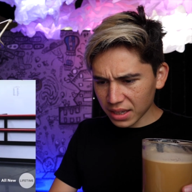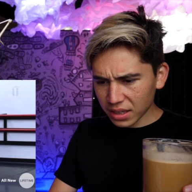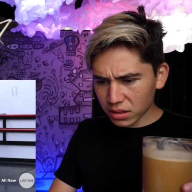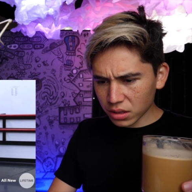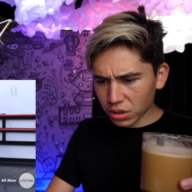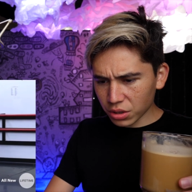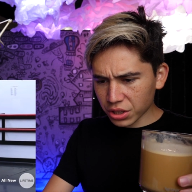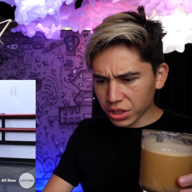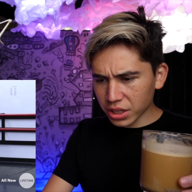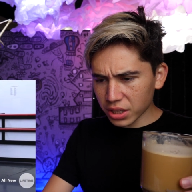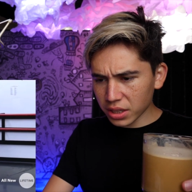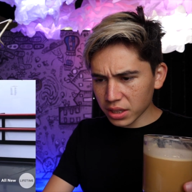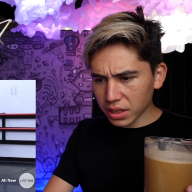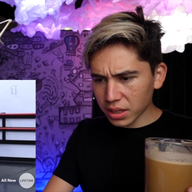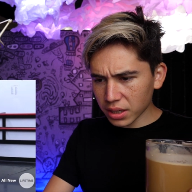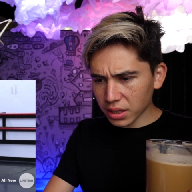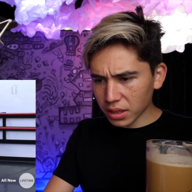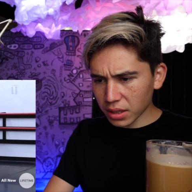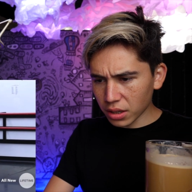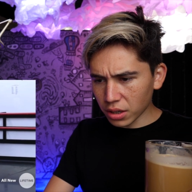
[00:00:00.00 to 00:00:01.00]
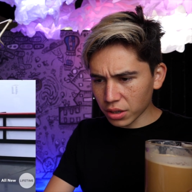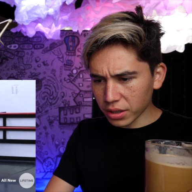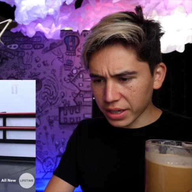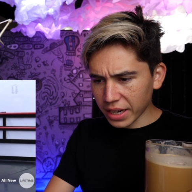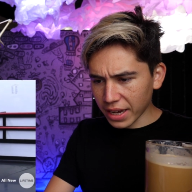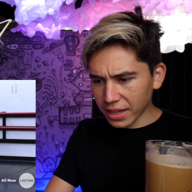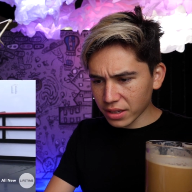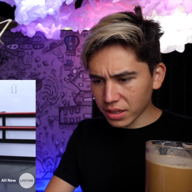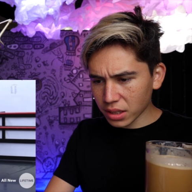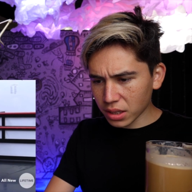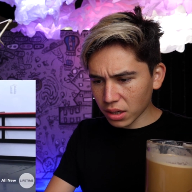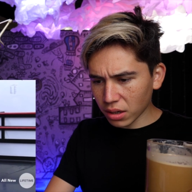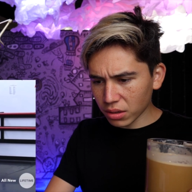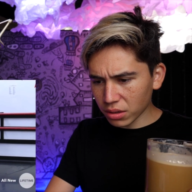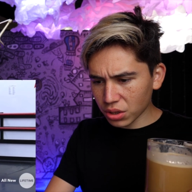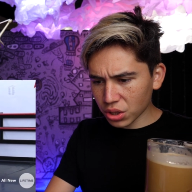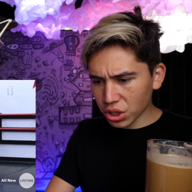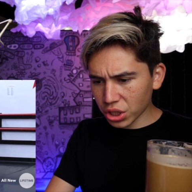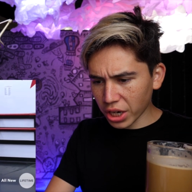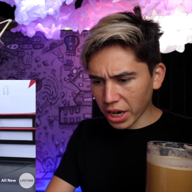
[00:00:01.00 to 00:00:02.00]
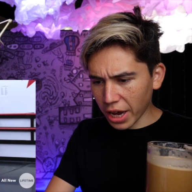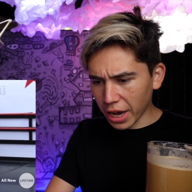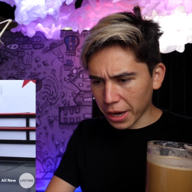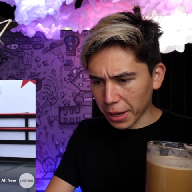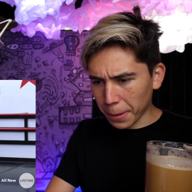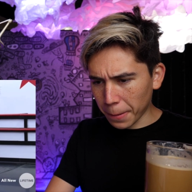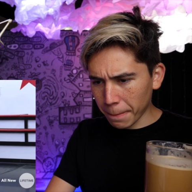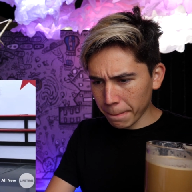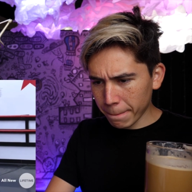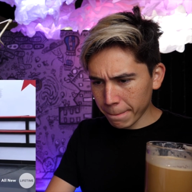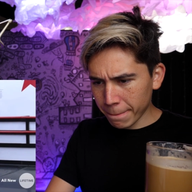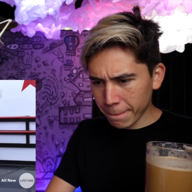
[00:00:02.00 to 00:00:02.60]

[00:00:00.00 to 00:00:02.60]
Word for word: So she, her dance is called Shame.